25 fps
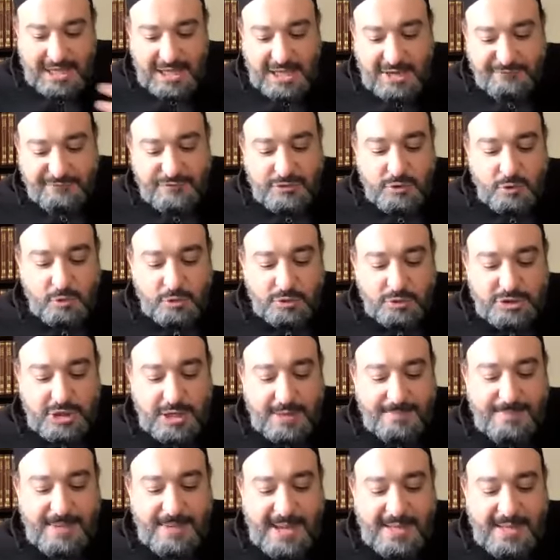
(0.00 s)
If you were to
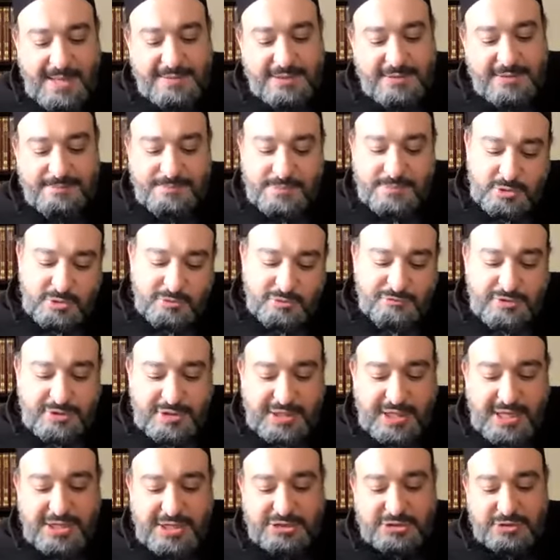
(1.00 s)
abandon
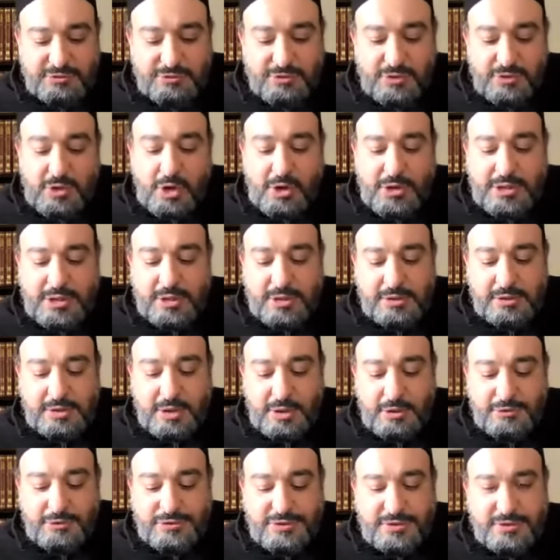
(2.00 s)
beautification regarding
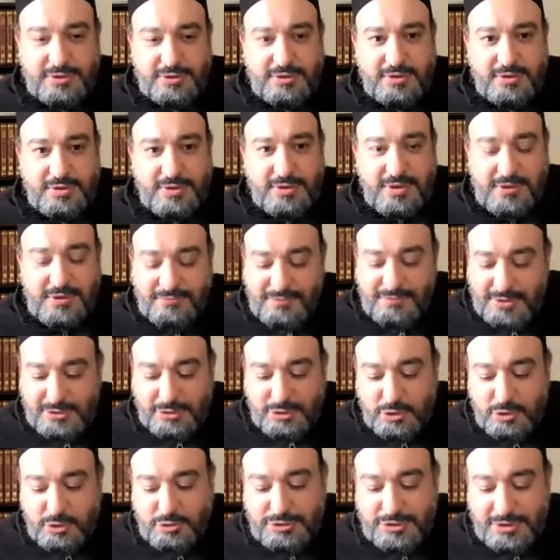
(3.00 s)
clothes, then
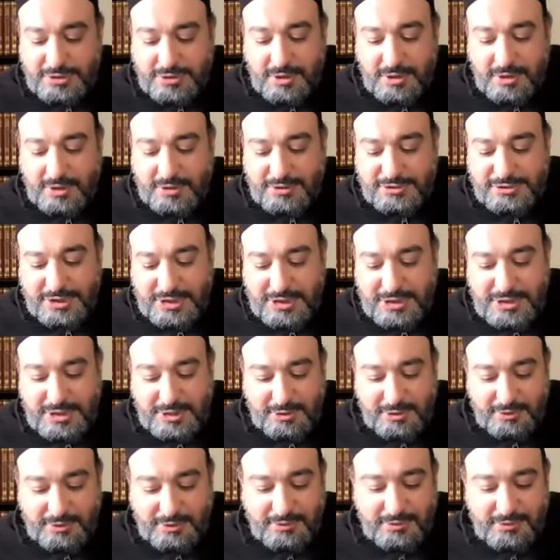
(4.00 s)
two dinars a
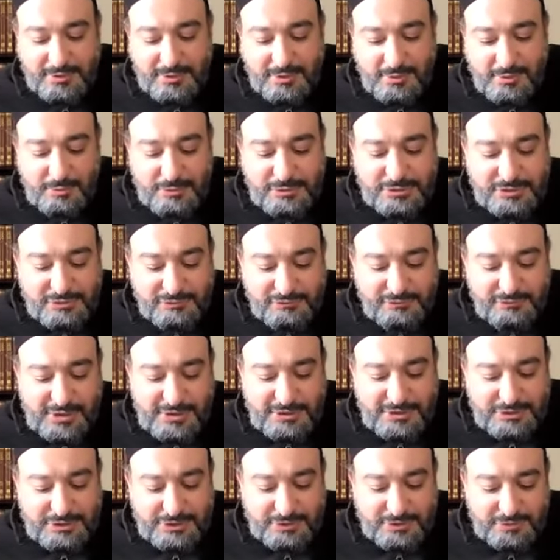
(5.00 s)
year would
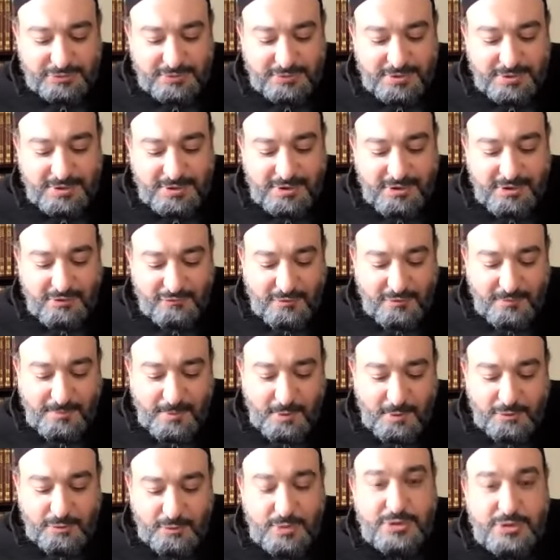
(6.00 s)
suffice you for
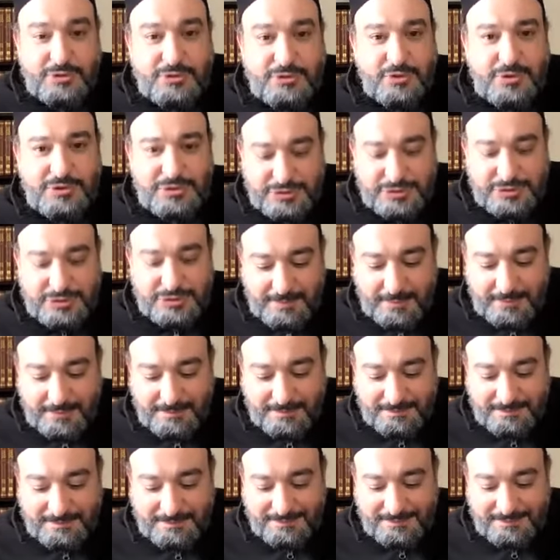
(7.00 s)
both winter and summer,
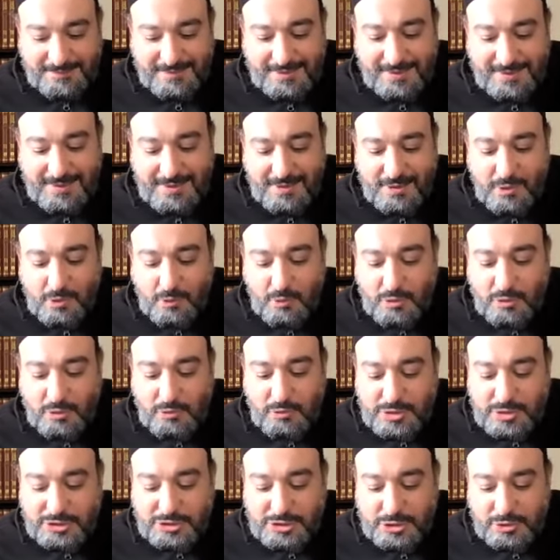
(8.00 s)
with
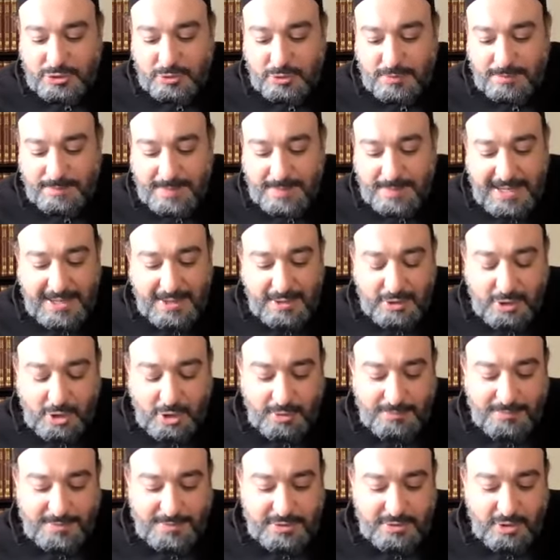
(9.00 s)
which you would buy a
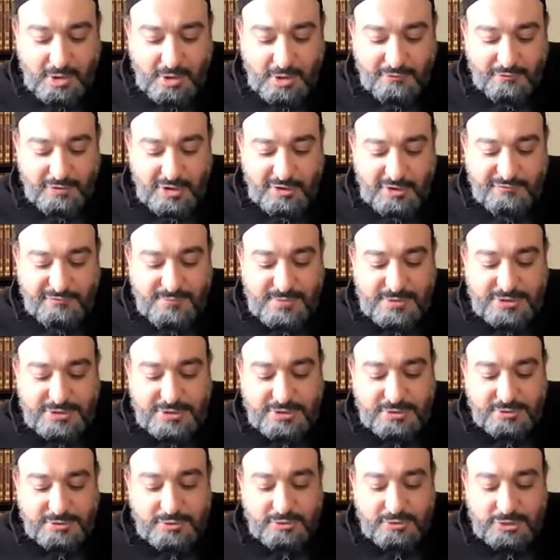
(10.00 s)
garment of rough
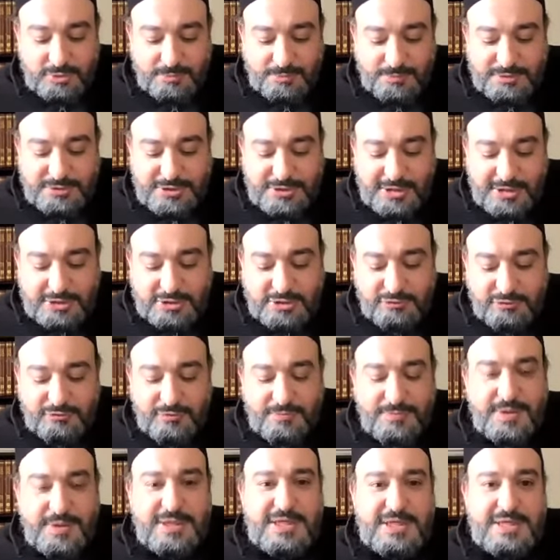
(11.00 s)
material to protect you
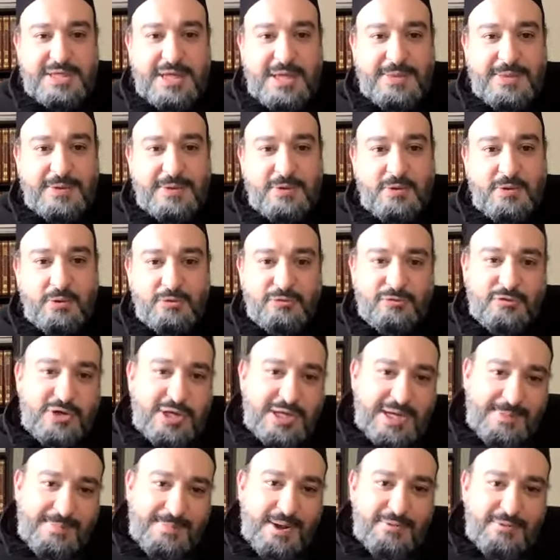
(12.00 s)
from the heat and the cold.
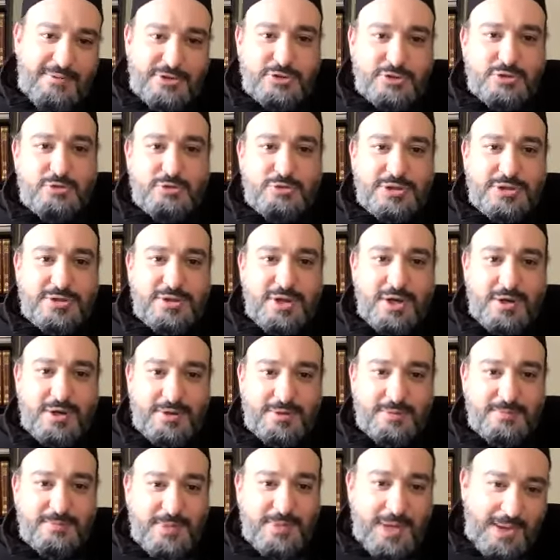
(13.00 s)
Forget about the two
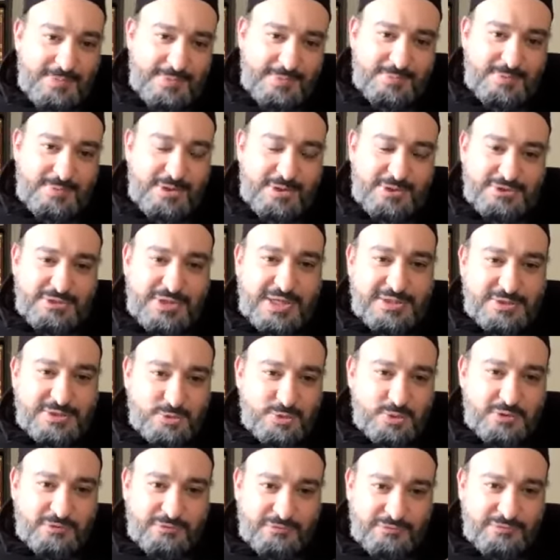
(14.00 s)
dinar, I mean, because that's
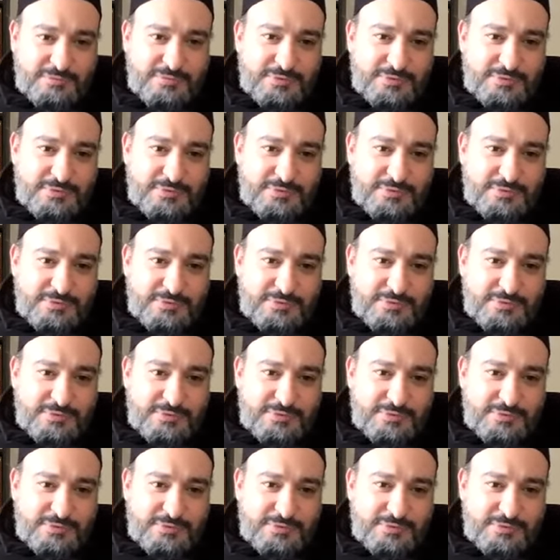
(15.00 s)
sort of